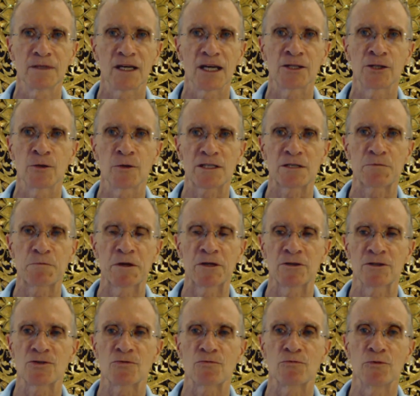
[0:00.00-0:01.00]
And you
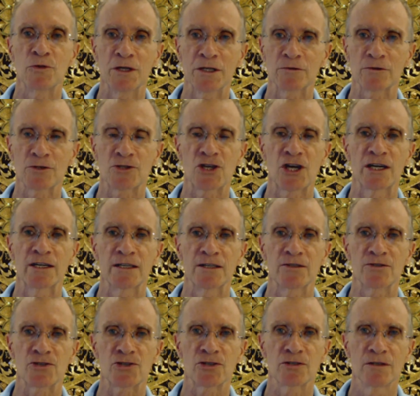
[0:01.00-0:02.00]
experience real
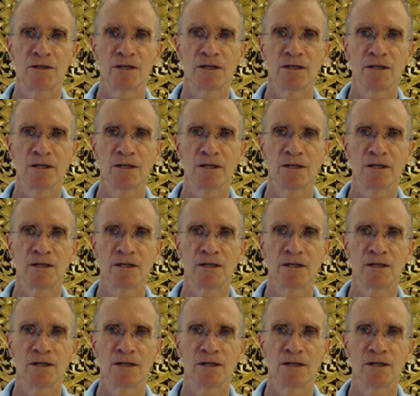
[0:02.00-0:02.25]
change.